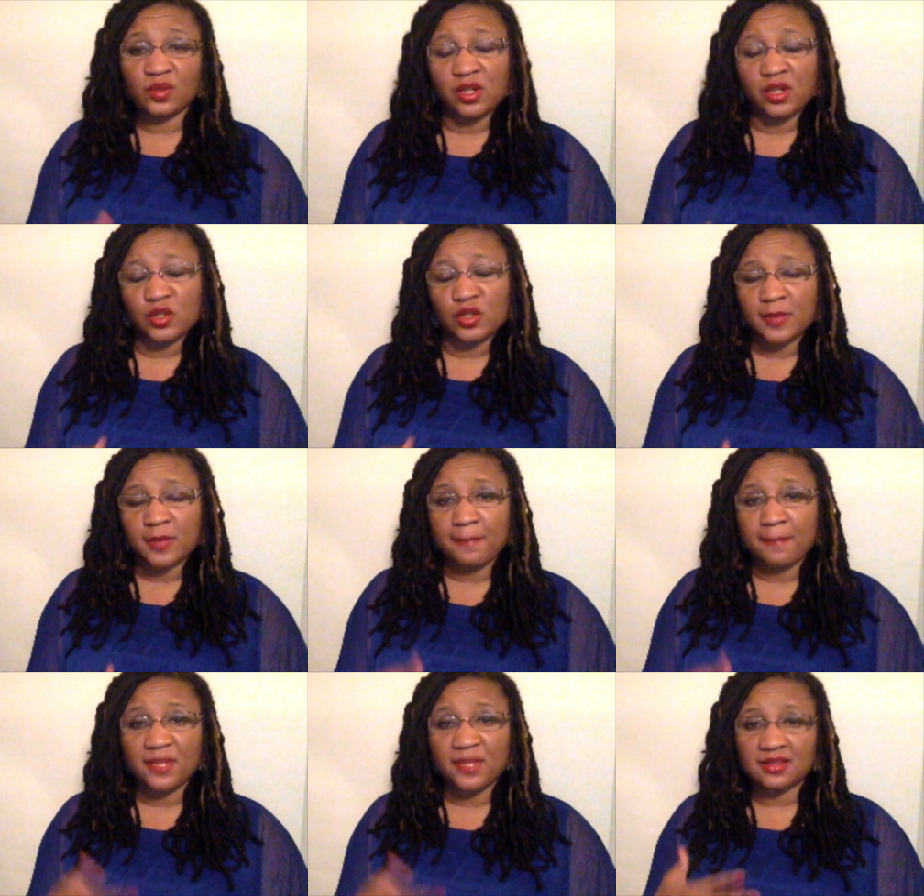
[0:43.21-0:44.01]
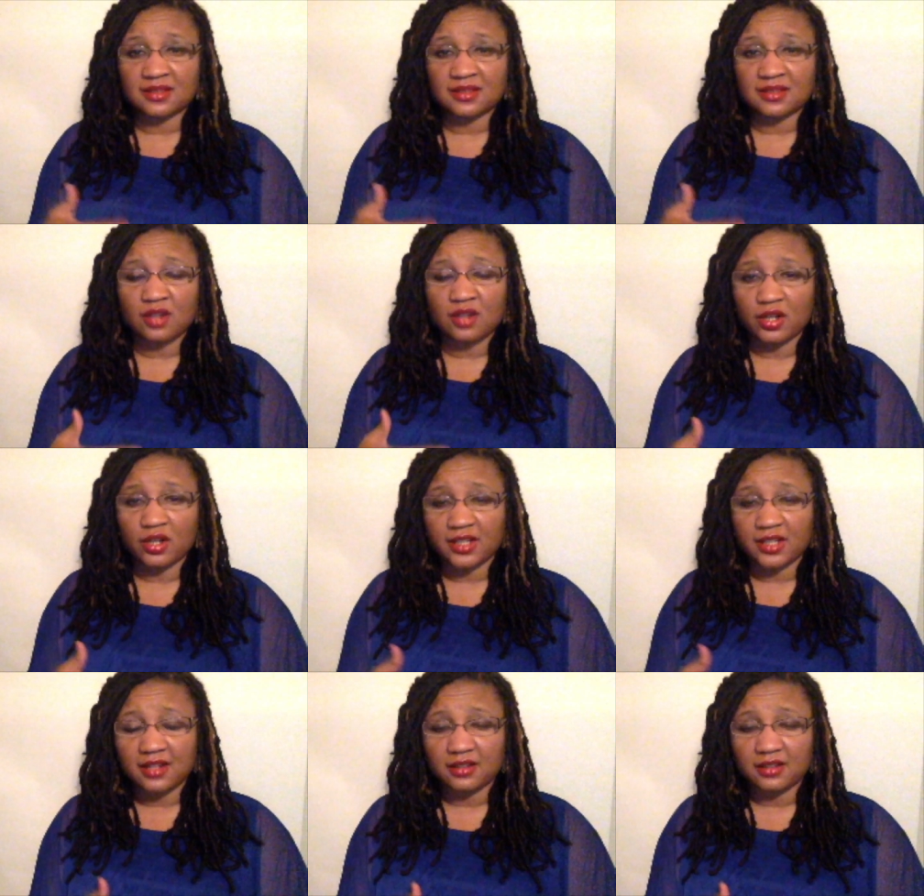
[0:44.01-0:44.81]
Here's my business card
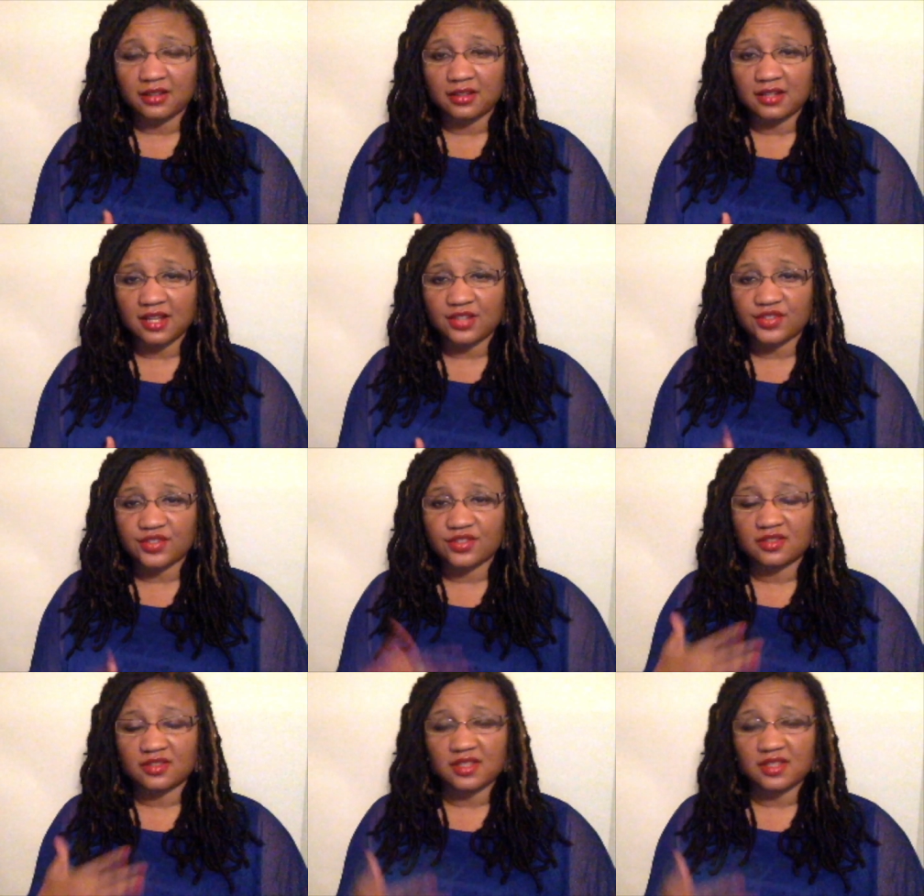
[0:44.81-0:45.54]
kind of connections.